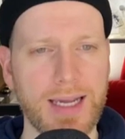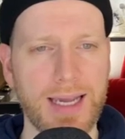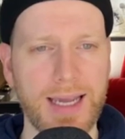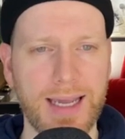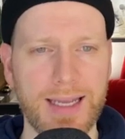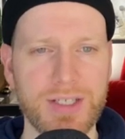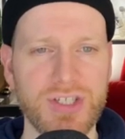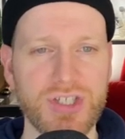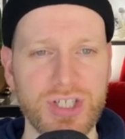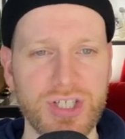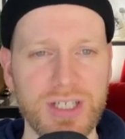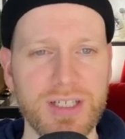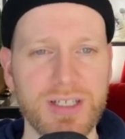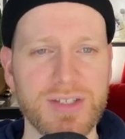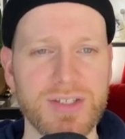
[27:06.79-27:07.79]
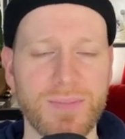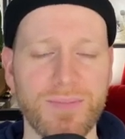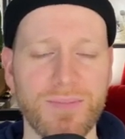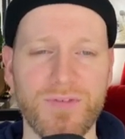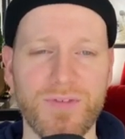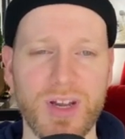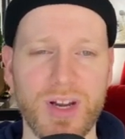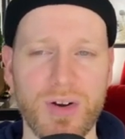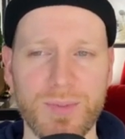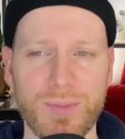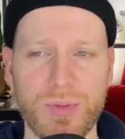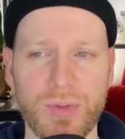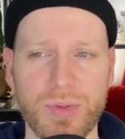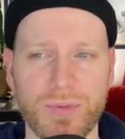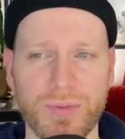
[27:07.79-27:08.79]
and she does some very
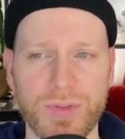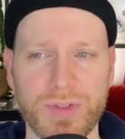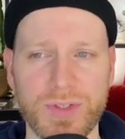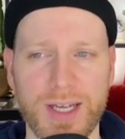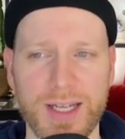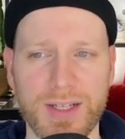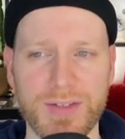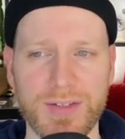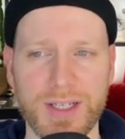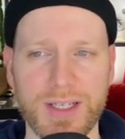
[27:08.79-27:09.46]
beautiful styles.